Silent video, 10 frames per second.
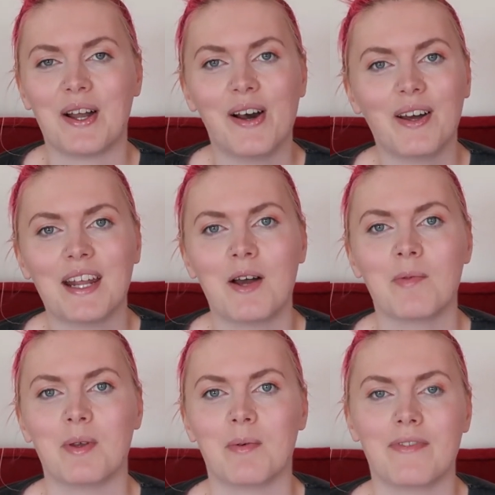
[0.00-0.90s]
I can't
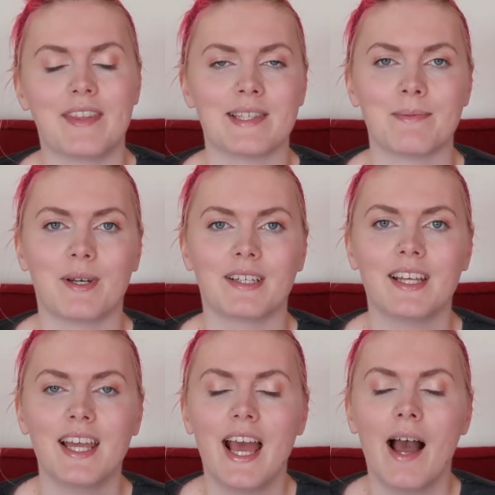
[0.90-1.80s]
help you with this one,
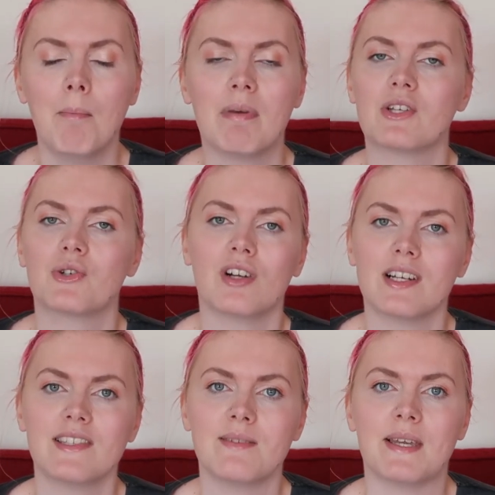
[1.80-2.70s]
but
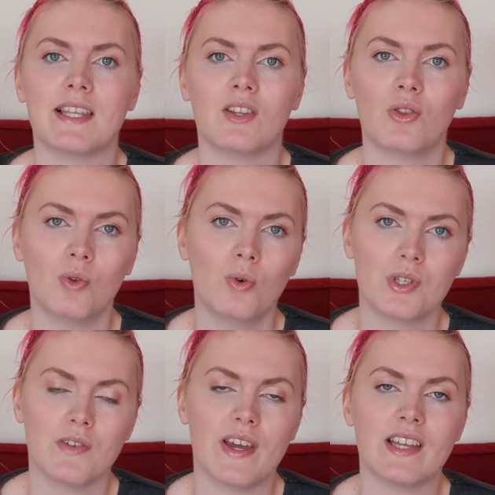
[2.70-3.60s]
trust me, the
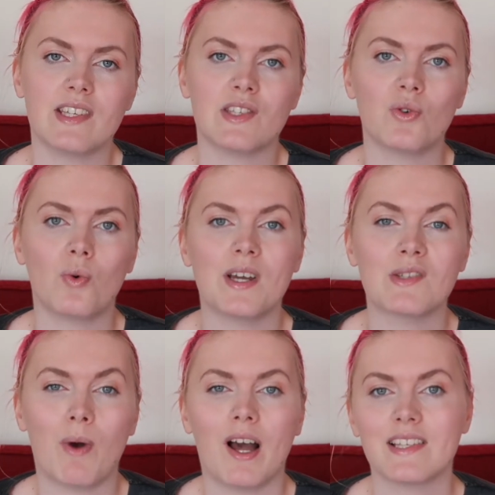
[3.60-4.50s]
thought of it is
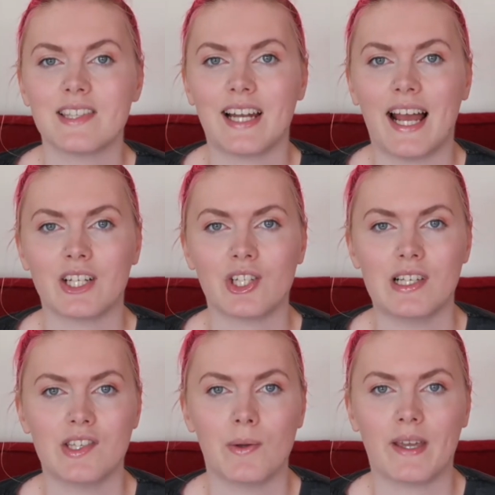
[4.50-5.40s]
always worse than
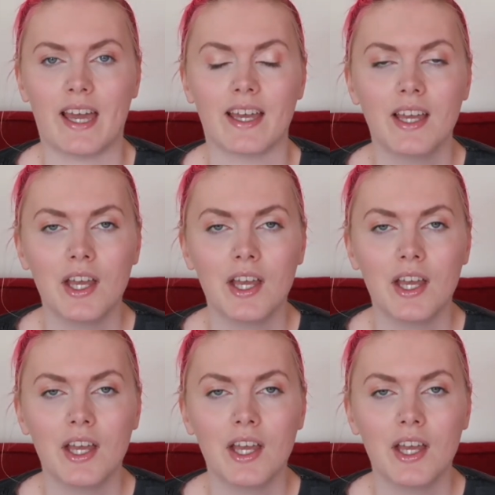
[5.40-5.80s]
actually doing it.